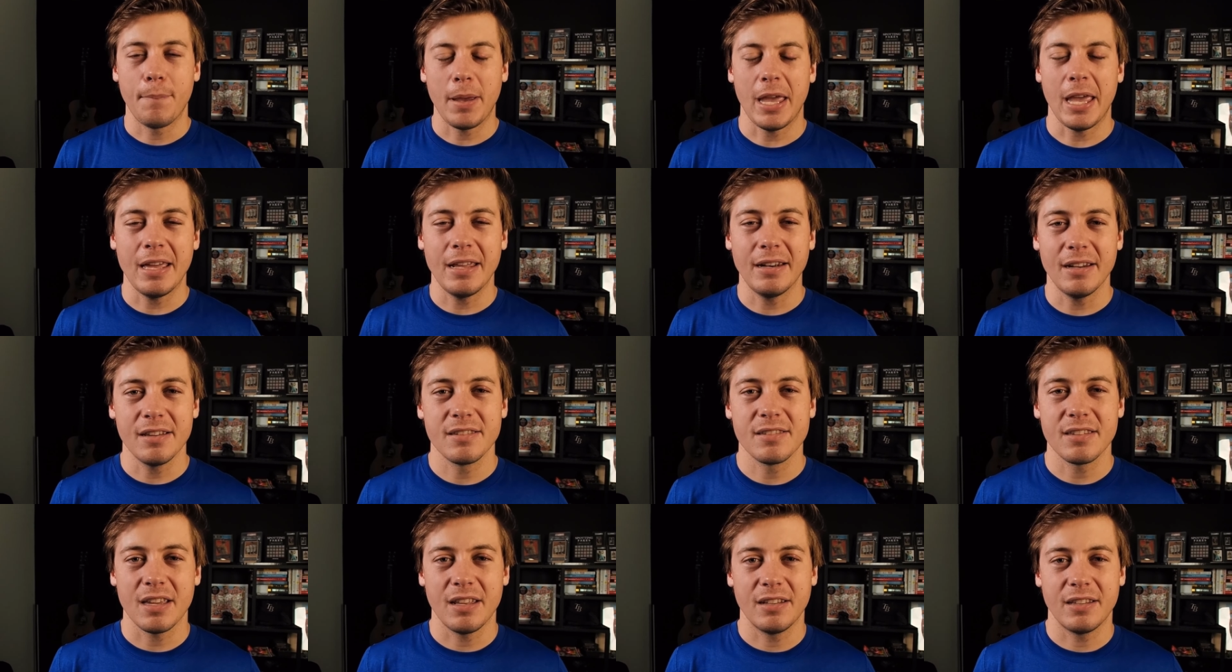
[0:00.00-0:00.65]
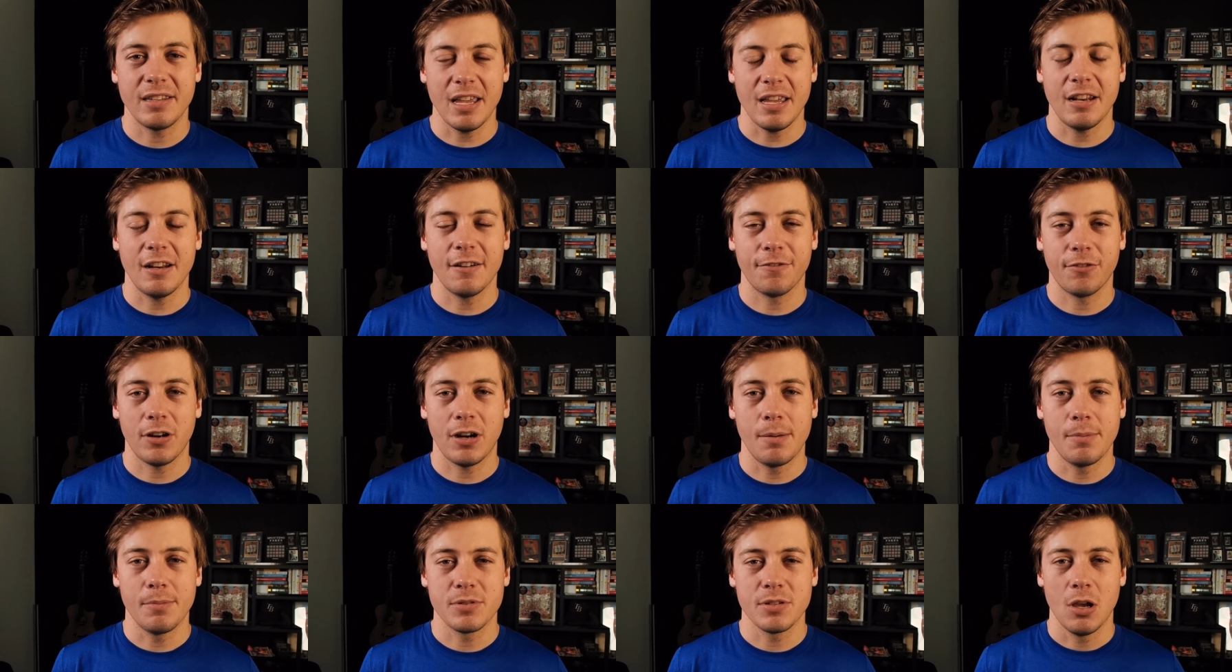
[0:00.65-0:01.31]
pandas data
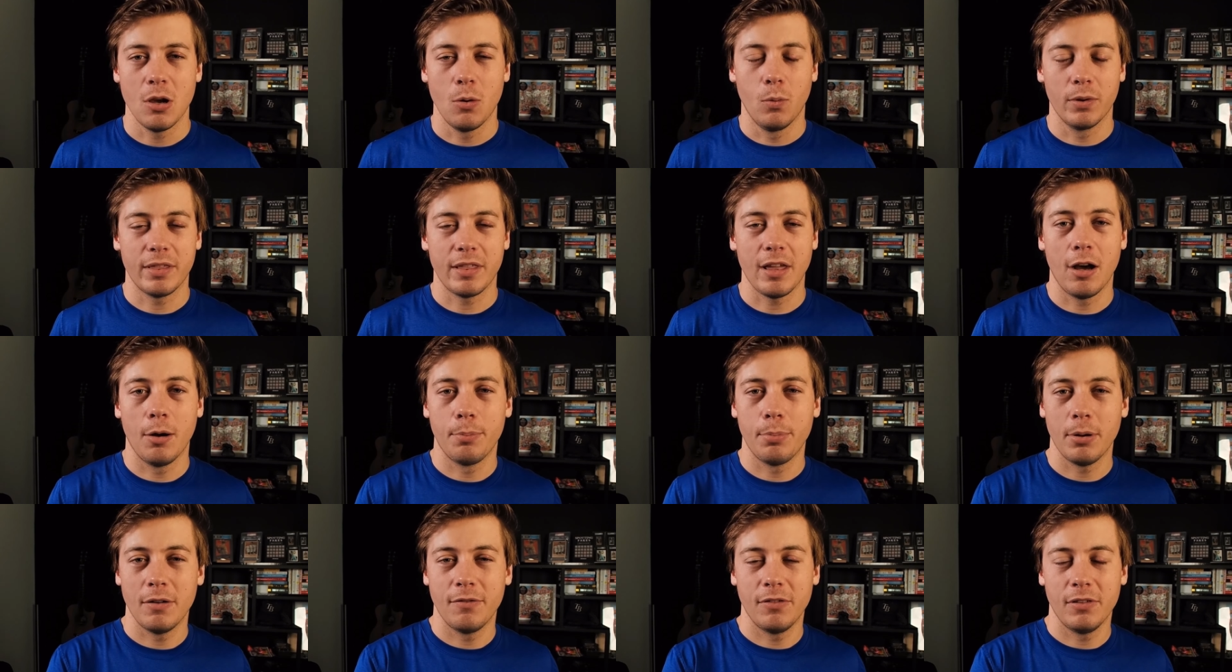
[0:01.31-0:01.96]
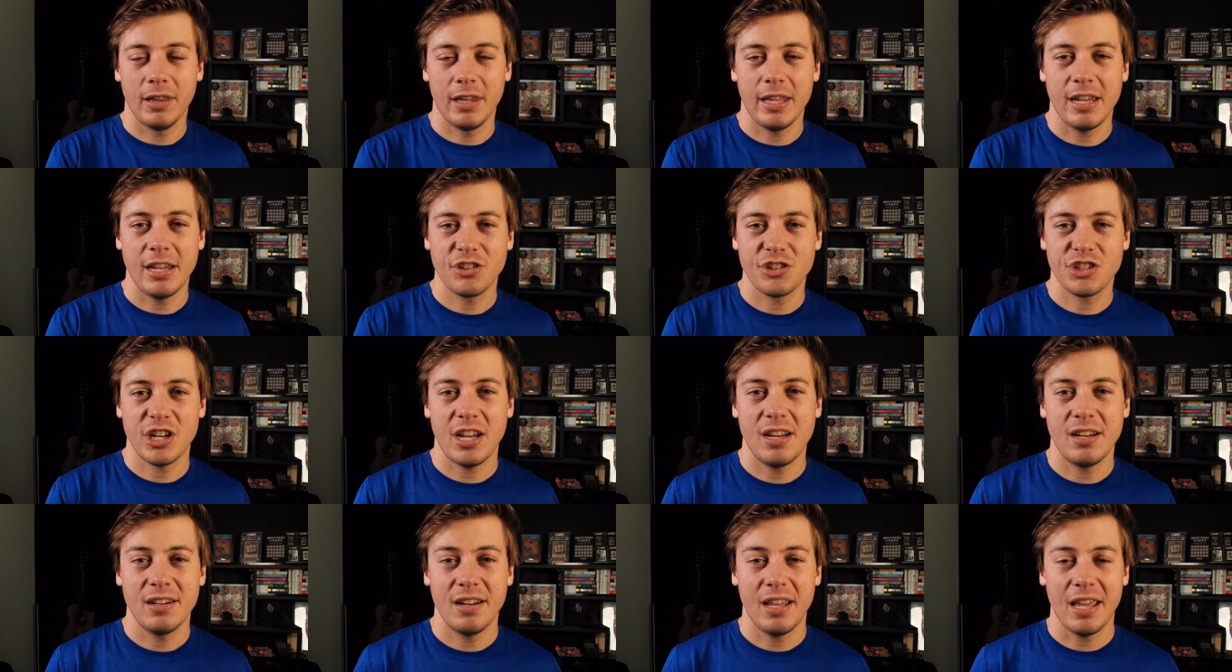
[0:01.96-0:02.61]
frames with the help of
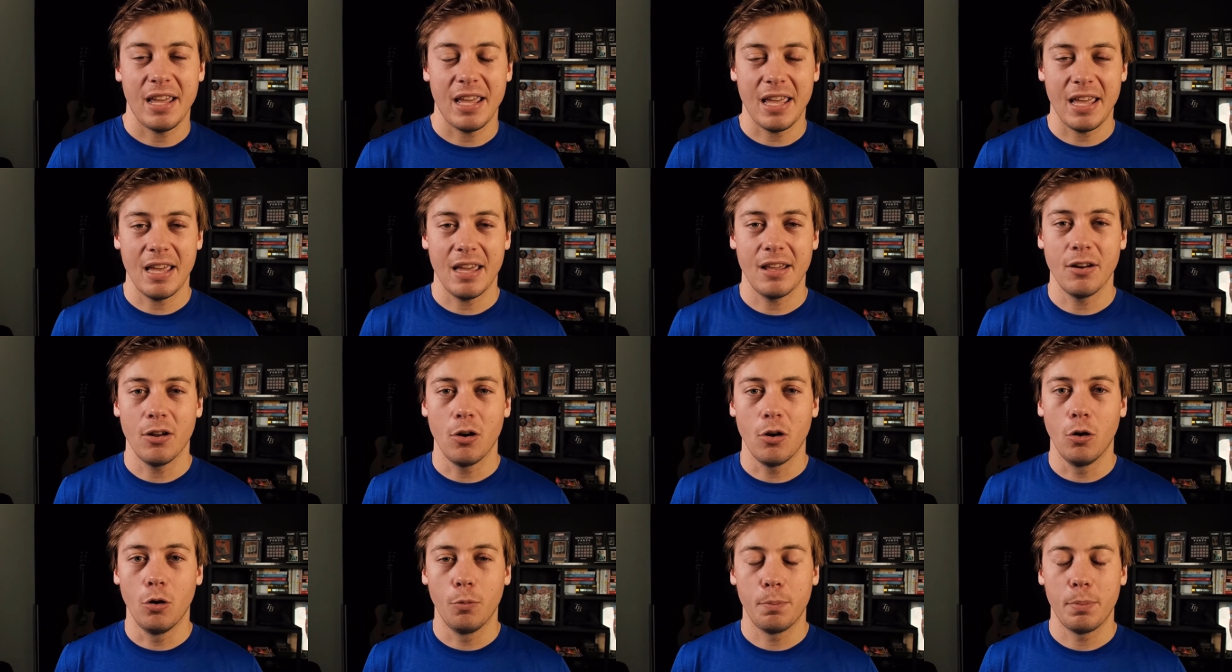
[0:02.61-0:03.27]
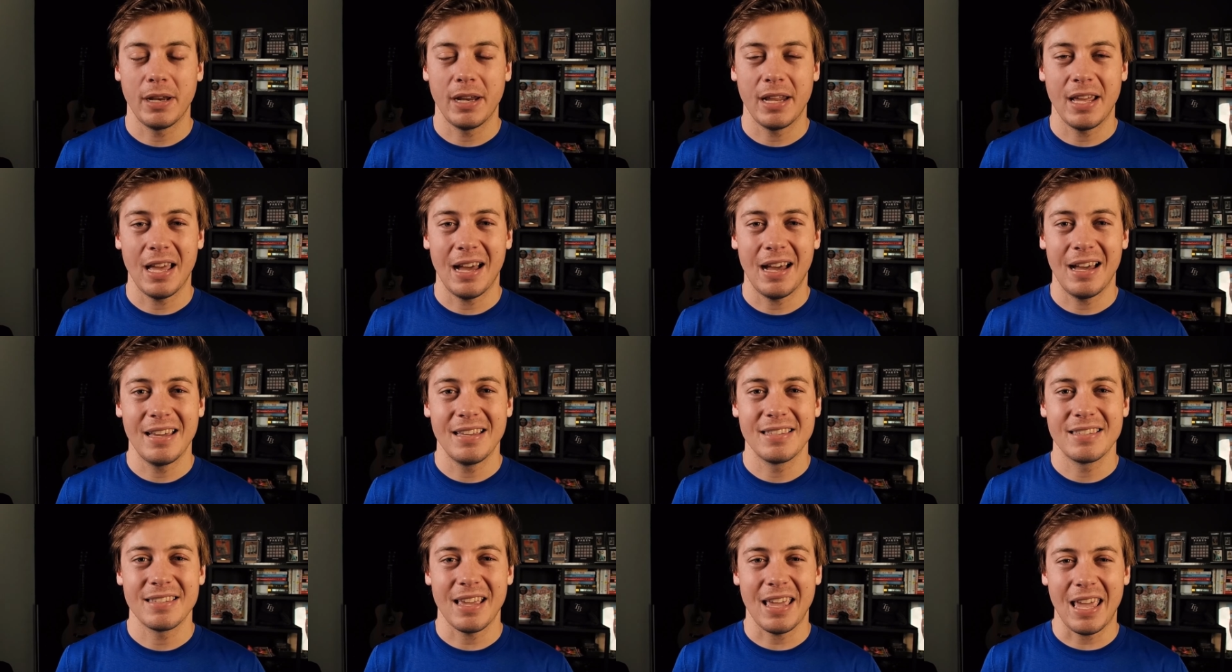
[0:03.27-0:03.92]
LangChain and
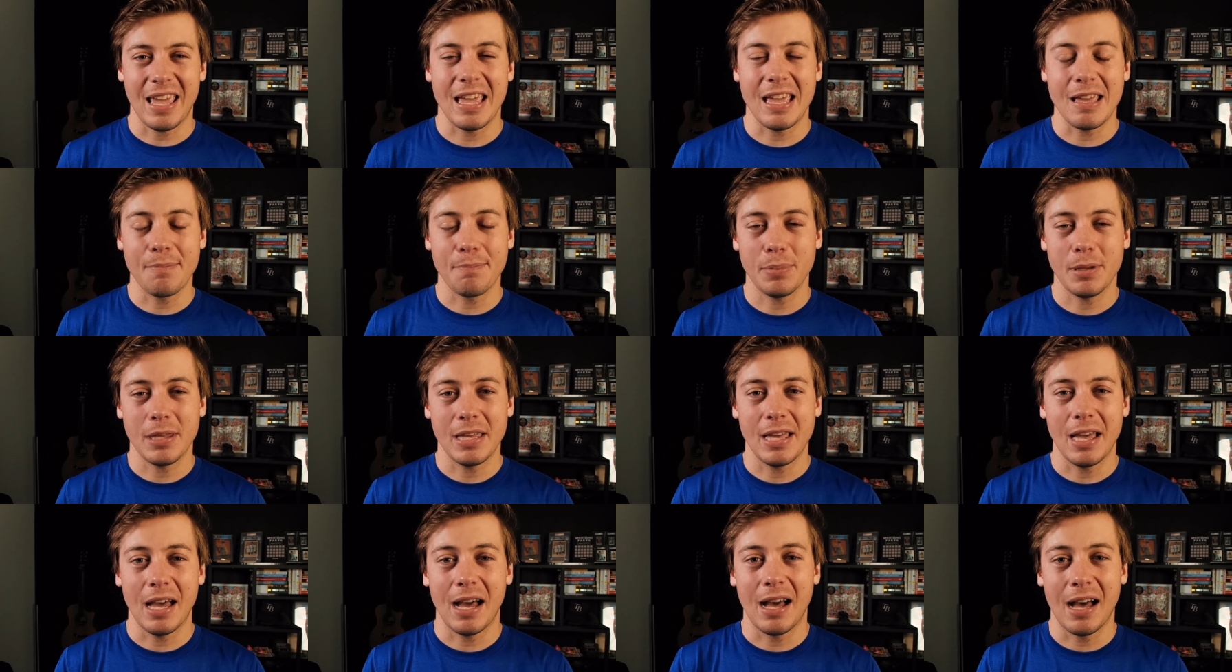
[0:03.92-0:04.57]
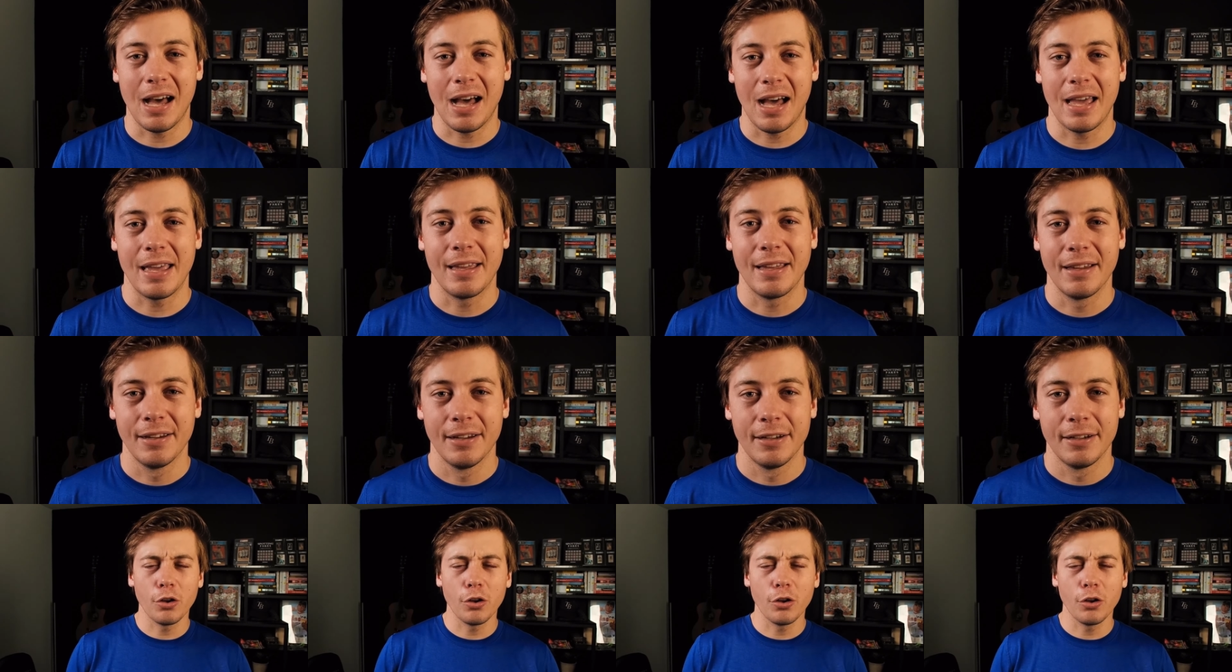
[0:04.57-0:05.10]
OpenAI's API.